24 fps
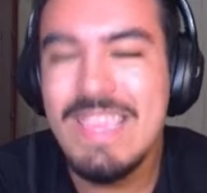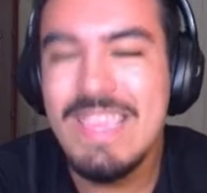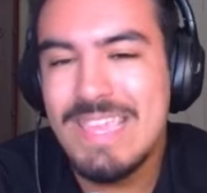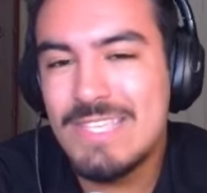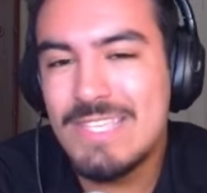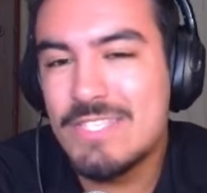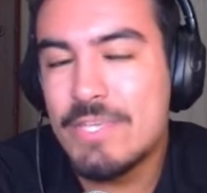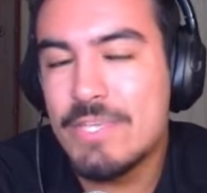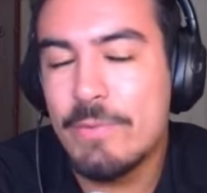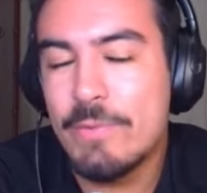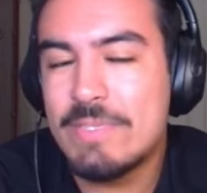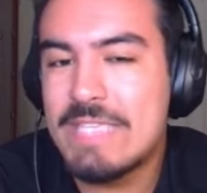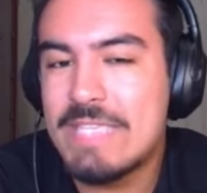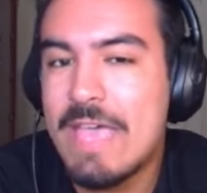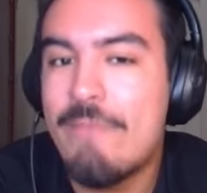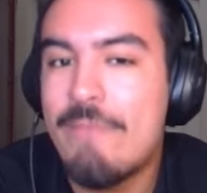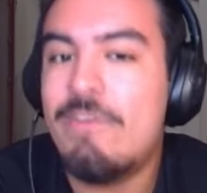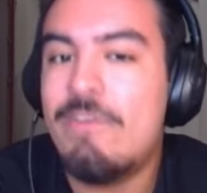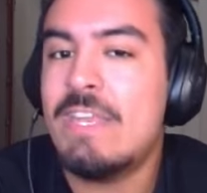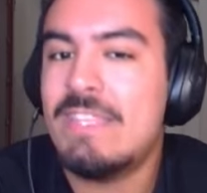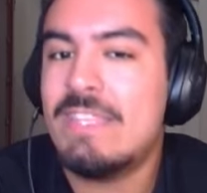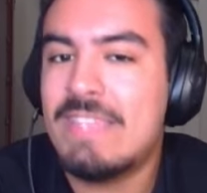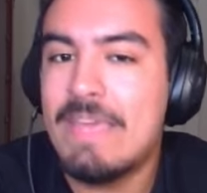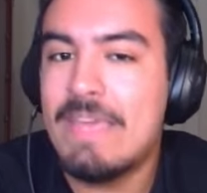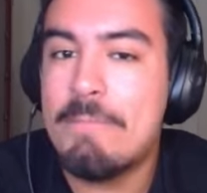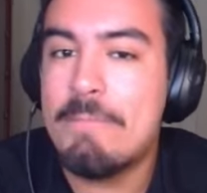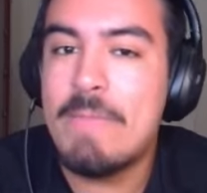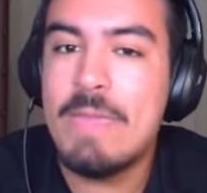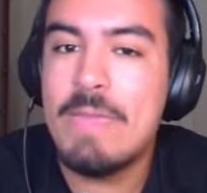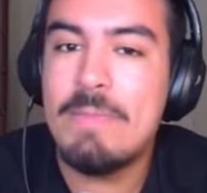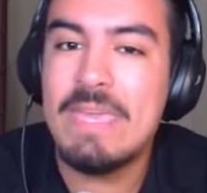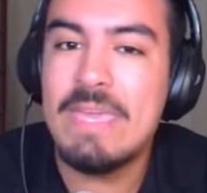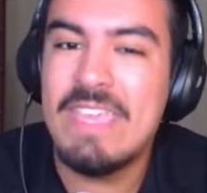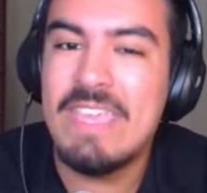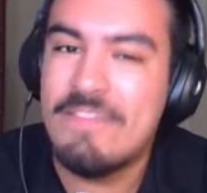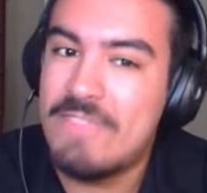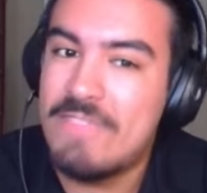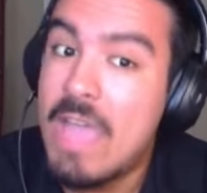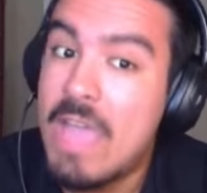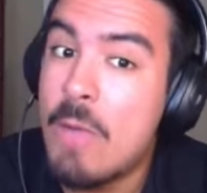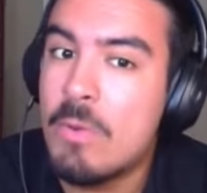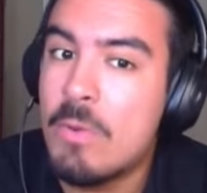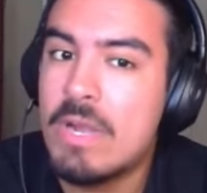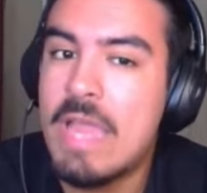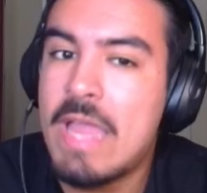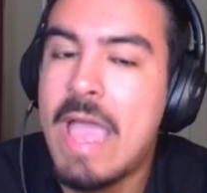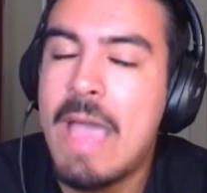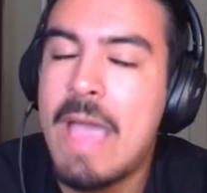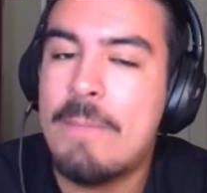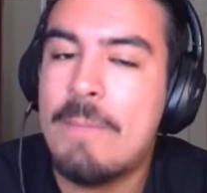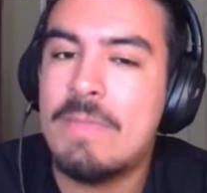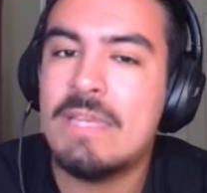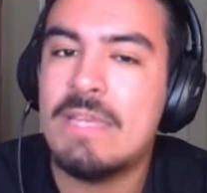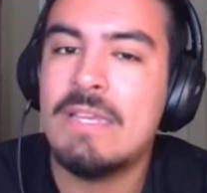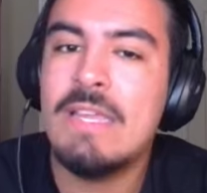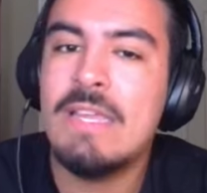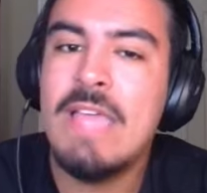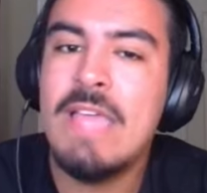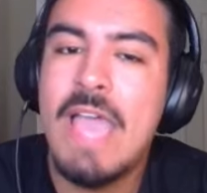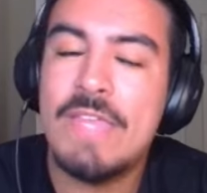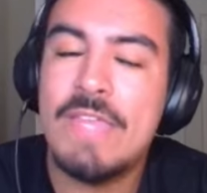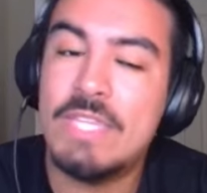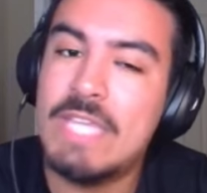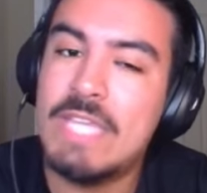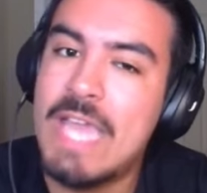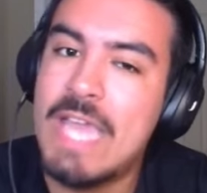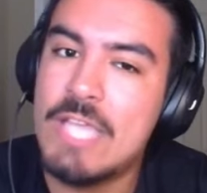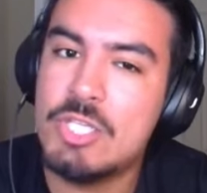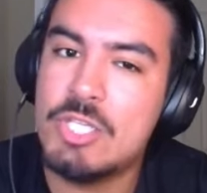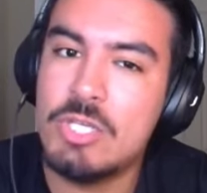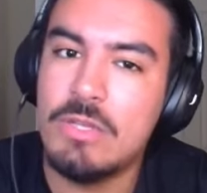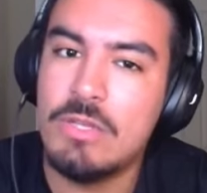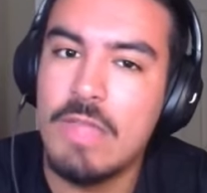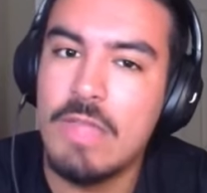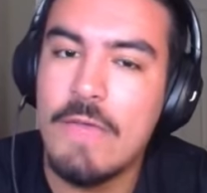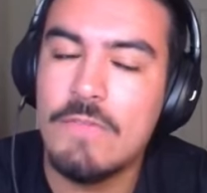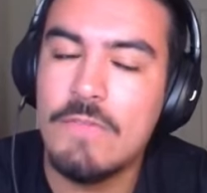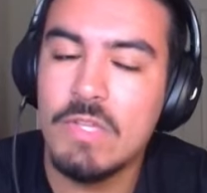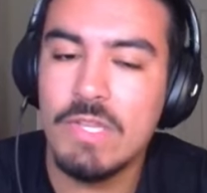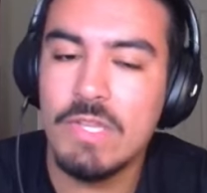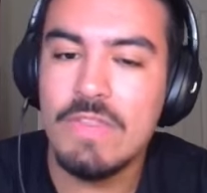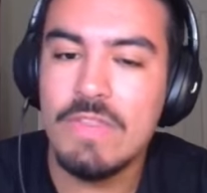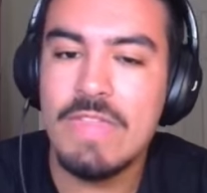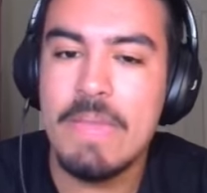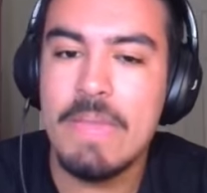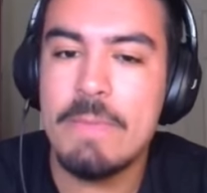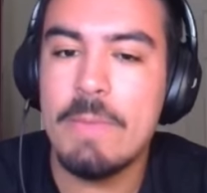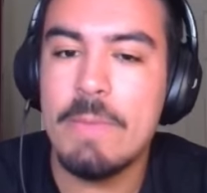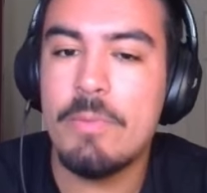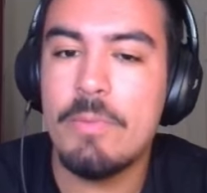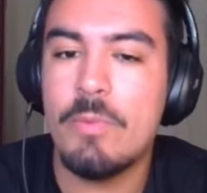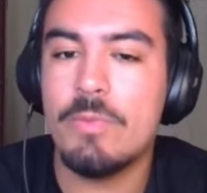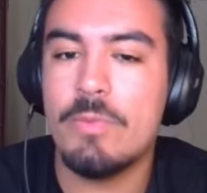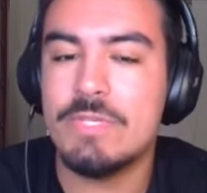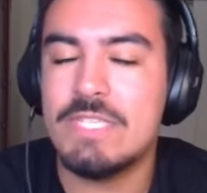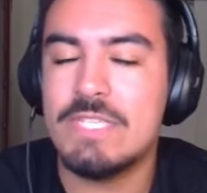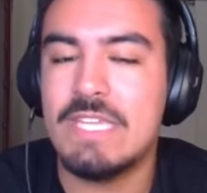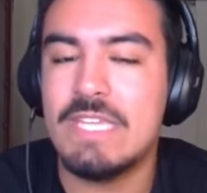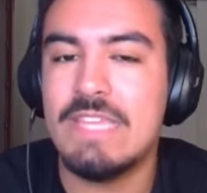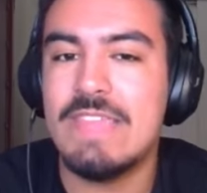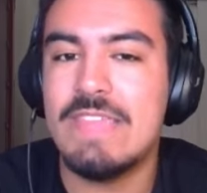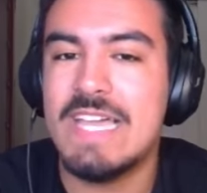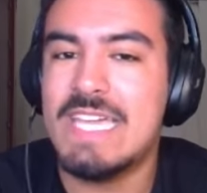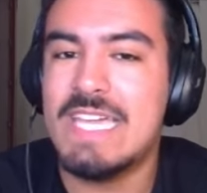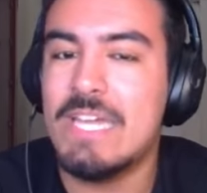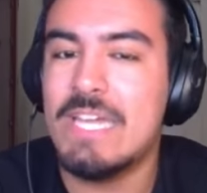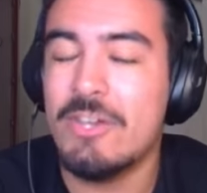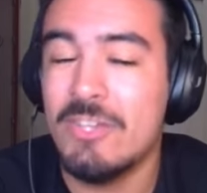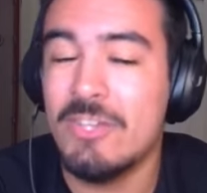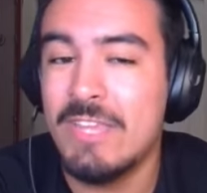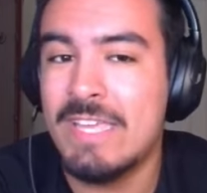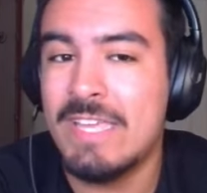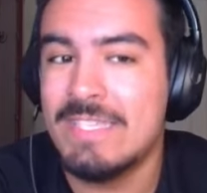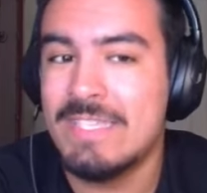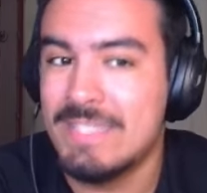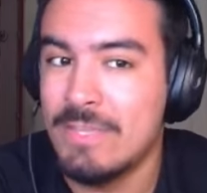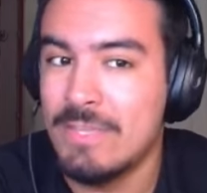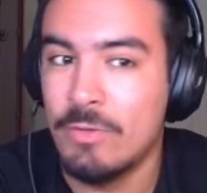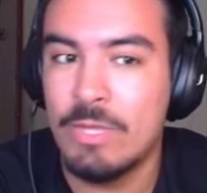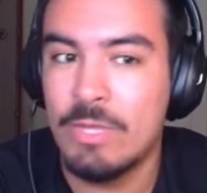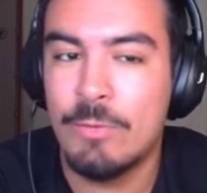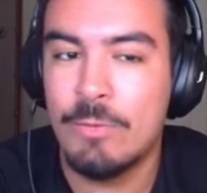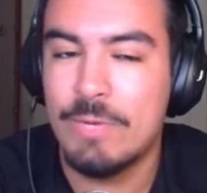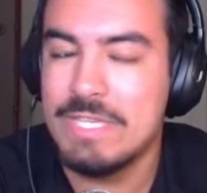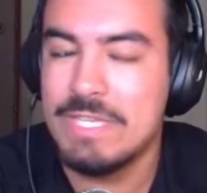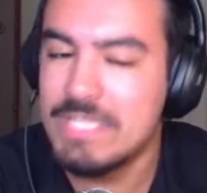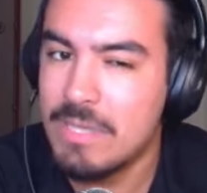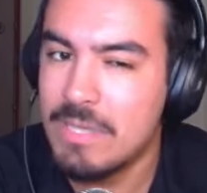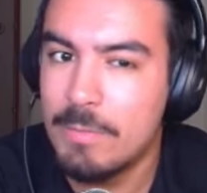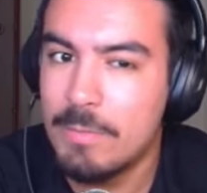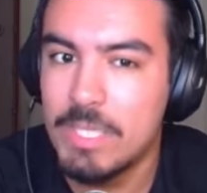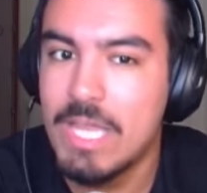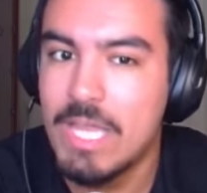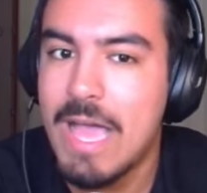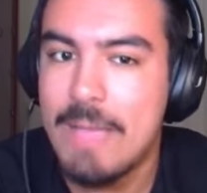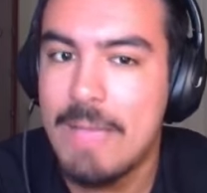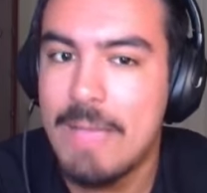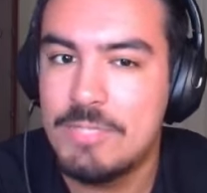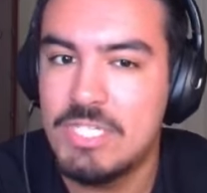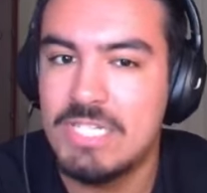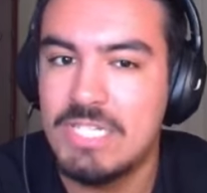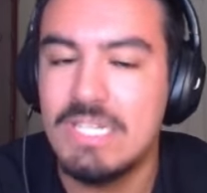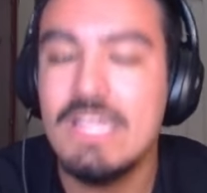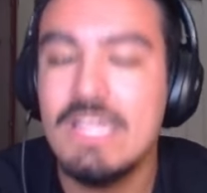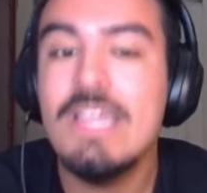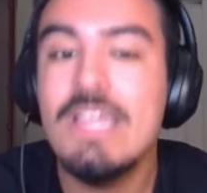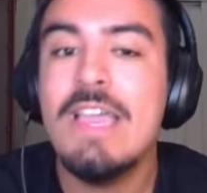And so it's evident that maybe if that were to happen at the national level, that people will see that Kari Lake is the only reasonable option.